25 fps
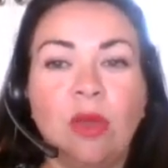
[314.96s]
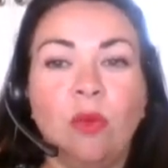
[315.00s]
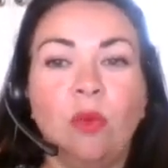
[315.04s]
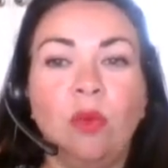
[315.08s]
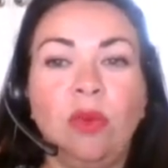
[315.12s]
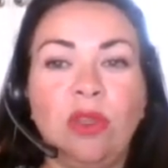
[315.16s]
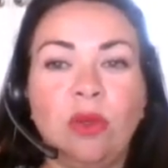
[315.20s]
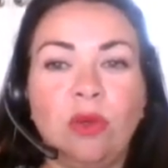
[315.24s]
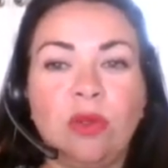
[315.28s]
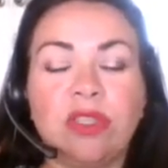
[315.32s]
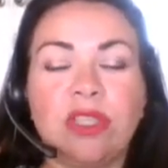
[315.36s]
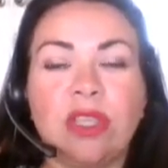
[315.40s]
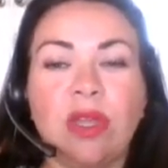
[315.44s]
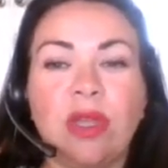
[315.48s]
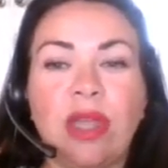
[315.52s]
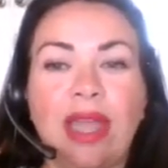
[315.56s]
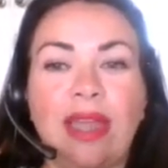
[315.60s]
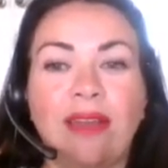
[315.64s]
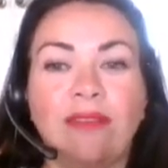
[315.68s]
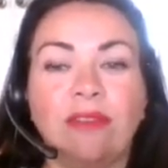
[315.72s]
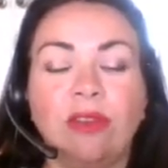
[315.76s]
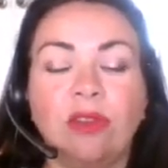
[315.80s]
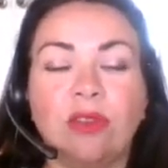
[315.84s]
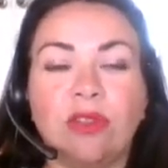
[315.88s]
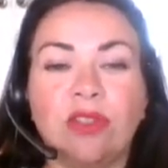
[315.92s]
we also
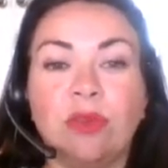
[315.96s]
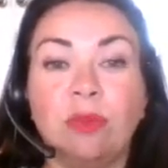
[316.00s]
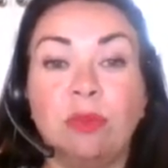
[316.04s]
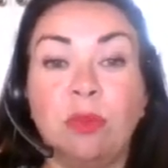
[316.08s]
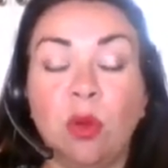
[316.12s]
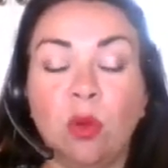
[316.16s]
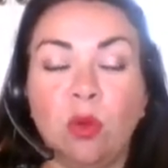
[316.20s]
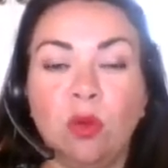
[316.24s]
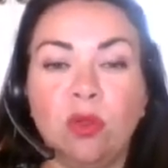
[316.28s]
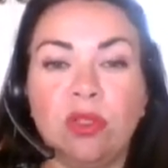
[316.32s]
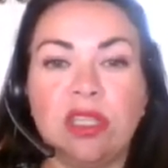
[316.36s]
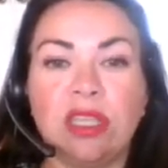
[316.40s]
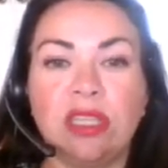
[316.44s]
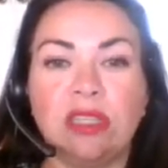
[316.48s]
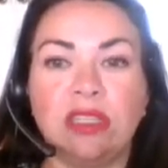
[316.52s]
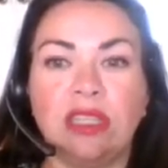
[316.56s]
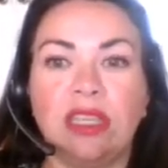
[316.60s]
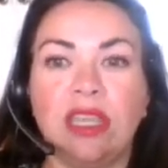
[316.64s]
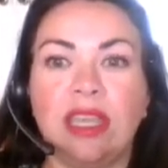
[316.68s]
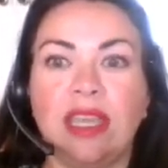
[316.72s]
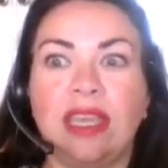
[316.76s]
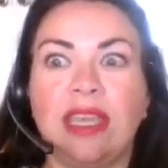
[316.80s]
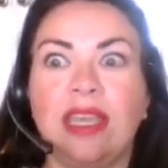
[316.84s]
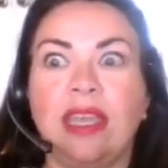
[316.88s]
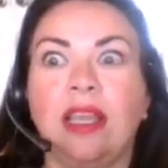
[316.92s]
have lots of balls in the
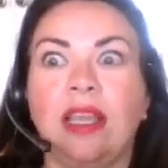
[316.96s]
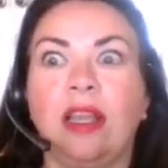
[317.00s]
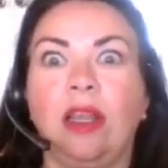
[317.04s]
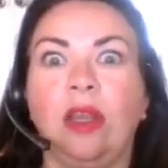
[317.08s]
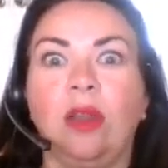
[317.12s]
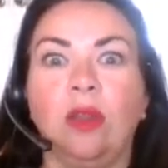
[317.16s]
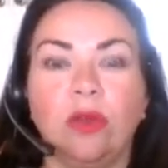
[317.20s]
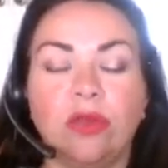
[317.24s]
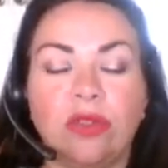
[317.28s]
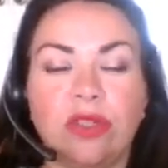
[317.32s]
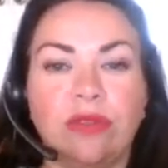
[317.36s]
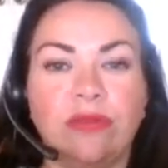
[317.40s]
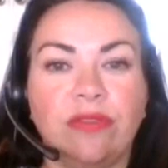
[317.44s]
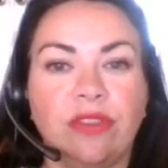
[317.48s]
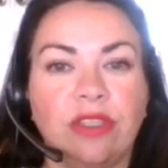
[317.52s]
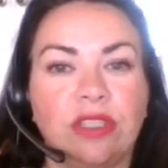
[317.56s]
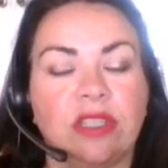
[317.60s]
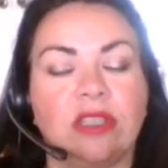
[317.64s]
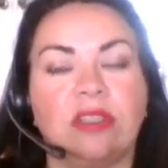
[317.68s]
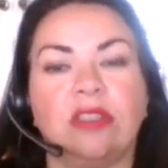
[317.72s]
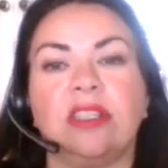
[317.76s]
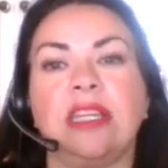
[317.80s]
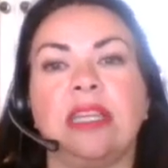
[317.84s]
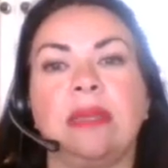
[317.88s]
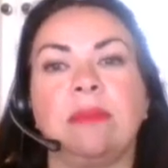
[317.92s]
air lots of the
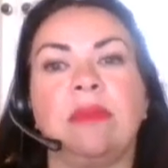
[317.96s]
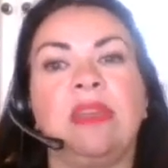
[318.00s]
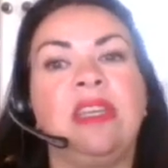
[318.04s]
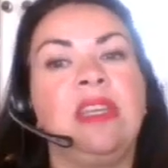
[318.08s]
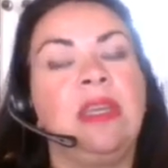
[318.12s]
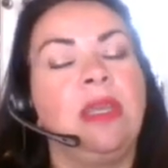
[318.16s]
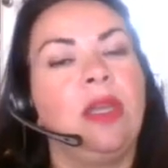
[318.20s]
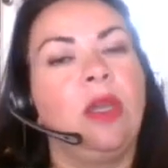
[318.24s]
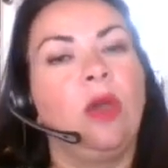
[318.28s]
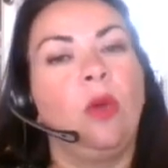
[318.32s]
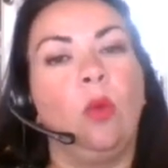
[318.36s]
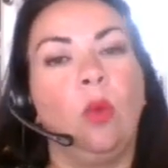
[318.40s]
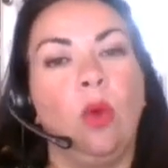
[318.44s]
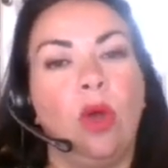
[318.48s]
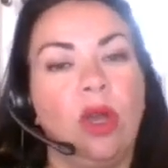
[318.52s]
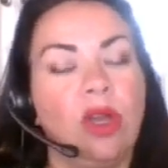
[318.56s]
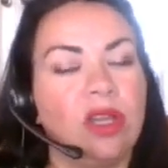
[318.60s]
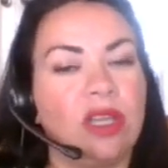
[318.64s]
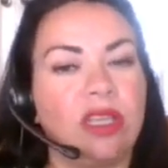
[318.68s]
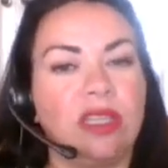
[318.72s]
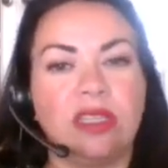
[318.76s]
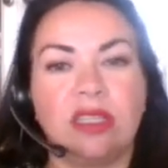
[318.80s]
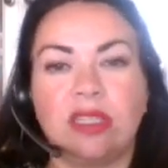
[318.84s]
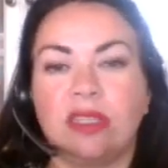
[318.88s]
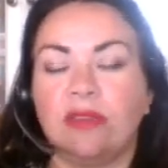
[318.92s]
time.
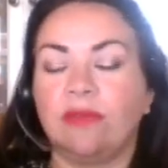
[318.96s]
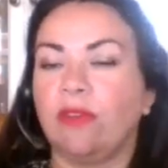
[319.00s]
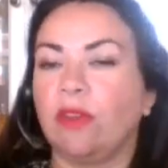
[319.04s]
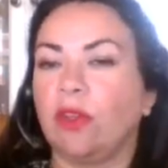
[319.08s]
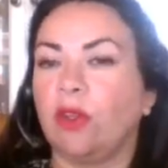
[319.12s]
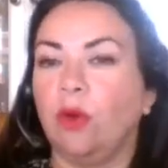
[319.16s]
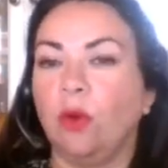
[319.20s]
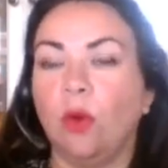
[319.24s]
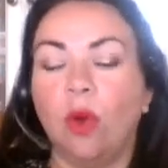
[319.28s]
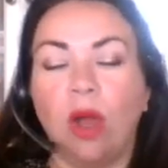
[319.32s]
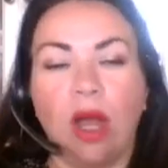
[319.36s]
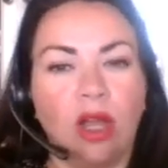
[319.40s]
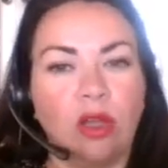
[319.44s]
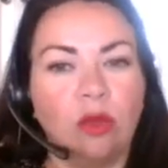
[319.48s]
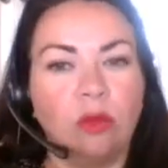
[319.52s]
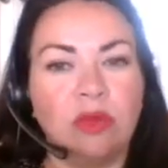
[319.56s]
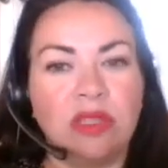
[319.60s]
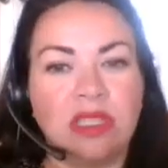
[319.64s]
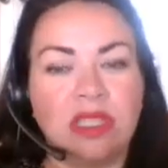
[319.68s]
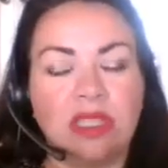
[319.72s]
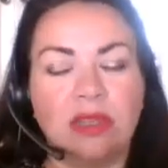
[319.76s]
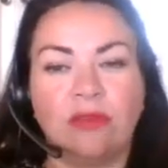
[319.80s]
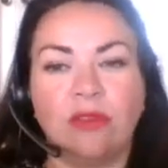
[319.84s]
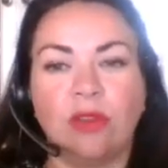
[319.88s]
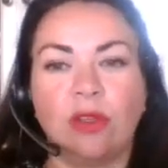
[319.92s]
Work is difficult, home is
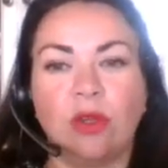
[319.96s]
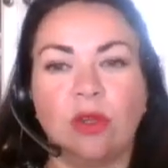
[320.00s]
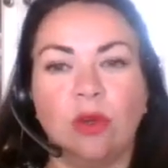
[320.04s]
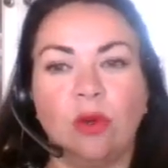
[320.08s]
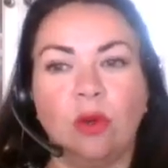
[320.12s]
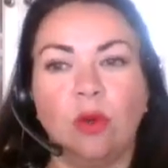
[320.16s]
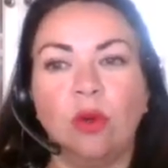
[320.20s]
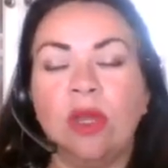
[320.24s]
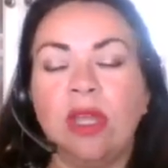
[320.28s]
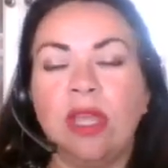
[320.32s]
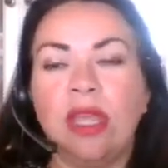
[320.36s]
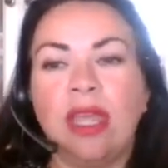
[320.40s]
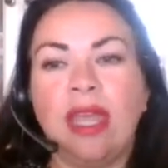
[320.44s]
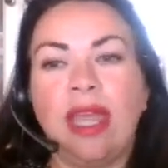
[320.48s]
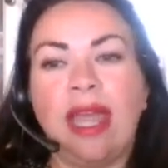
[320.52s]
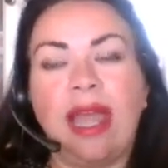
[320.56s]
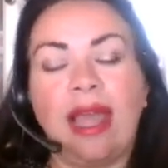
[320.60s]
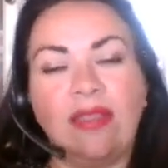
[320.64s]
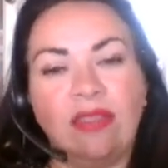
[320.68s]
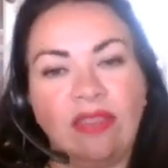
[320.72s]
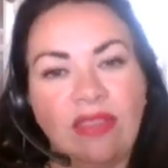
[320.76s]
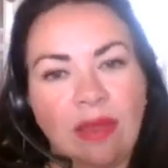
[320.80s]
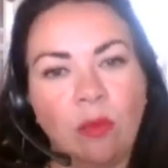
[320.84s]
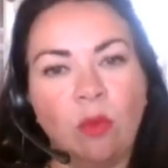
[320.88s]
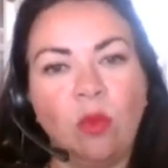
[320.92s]
difficult,
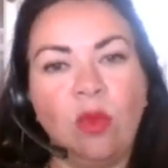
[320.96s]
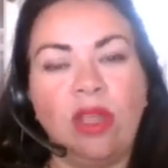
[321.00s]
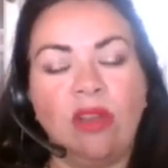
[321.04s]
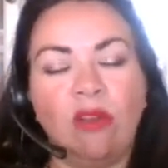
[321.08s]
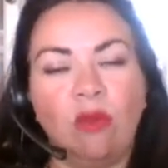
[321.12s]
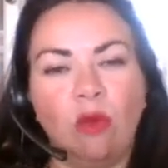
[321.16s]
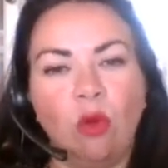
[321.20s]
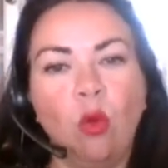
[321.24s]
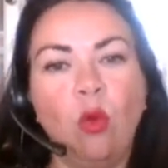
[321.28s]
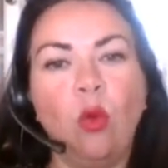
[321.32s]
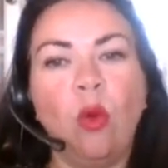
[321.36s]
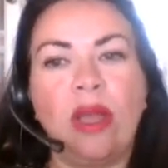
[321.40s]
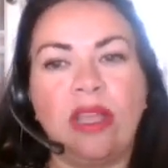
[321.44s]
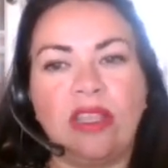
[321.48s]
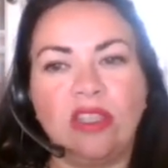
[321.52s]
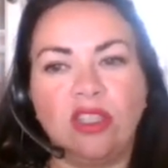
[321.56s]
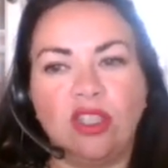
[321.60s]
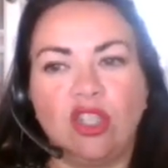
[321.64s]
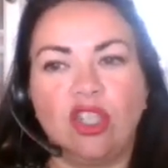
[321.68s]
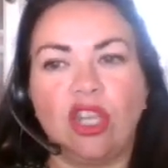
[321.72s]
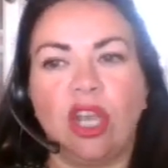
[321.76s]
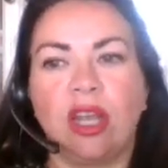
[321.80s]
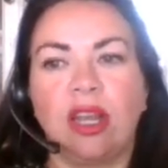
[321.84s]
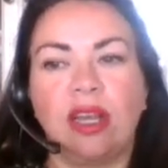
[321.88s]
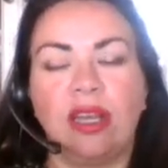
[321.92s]
and then we're always
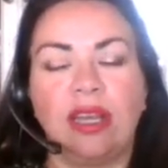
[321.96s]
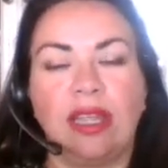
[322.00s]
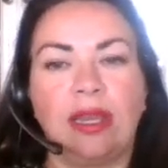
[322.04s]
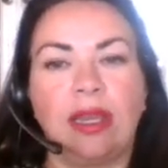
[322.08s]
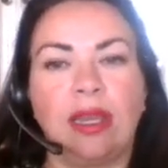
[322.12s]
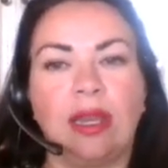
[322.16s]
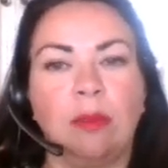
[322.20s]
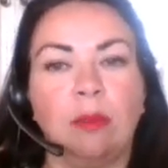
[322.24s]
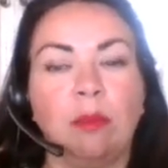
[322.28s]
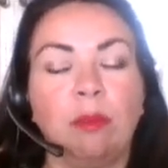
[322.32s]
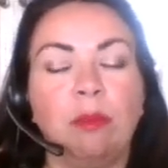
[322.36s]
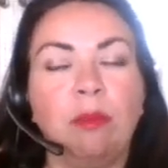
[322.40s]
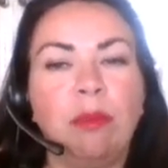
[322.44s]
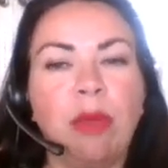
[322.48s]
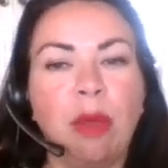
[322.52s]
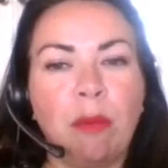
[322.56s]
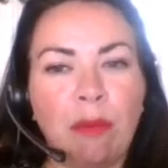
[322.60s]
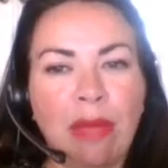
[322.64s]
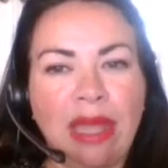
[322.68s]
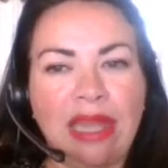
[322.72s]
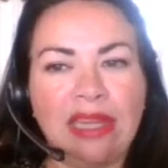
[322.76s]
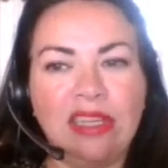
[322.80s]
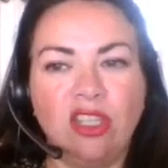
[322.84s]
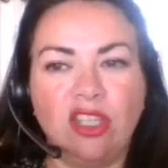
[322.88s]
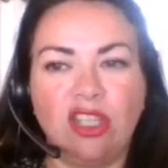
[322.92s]
juggling but
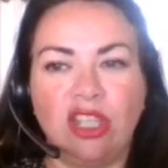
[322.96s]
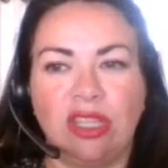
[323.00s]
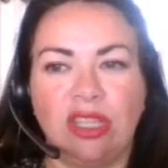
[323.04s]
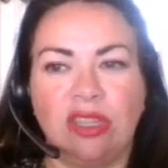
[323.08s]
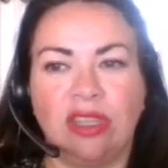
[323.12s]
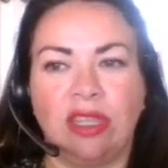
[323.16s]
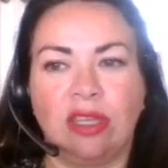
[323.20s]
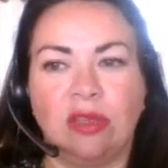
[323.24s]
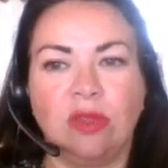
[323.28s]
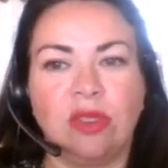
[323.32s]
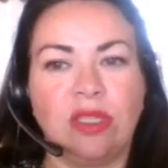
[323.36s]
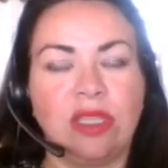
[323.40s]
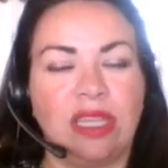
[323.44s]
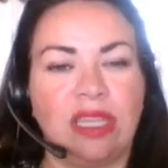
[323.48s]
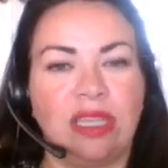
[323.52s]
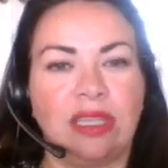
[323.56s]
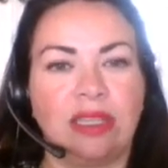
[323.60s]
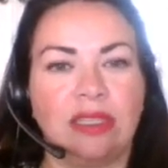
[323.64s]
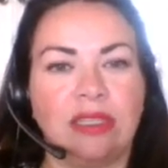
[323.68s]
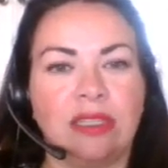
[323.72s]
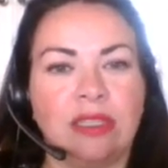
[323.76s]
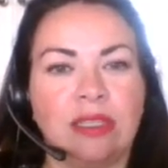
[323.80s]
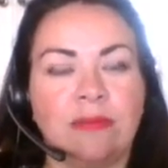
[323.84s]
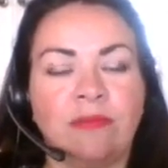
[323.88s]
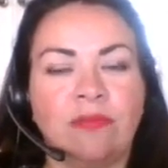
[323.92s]
managing those
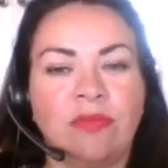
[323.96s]
things.